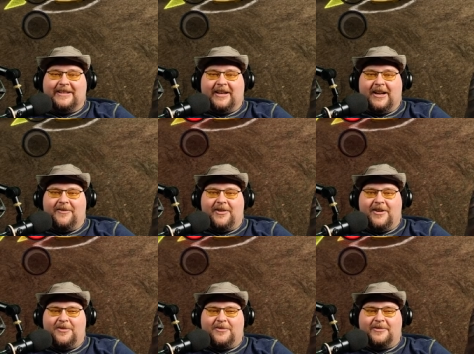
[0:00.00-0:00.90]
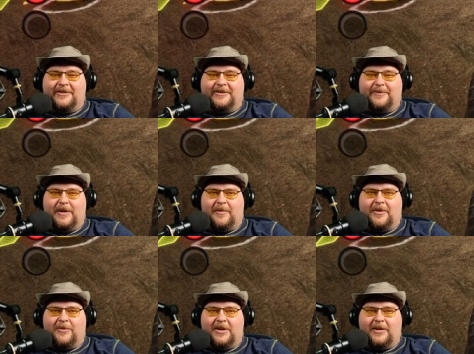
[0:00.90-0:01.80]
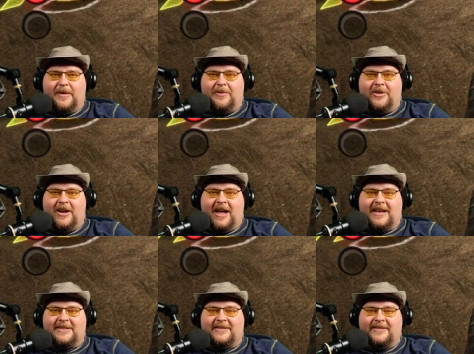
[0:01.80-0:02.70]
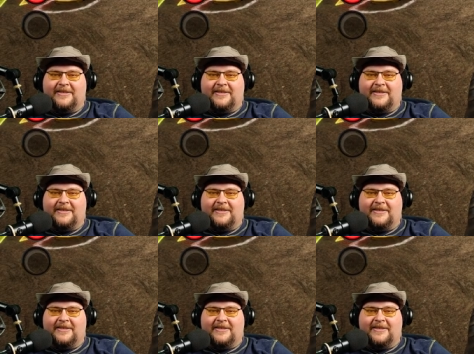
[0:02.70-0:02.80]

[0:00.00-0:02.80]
You never know. Maybe they're real, maybe they're not.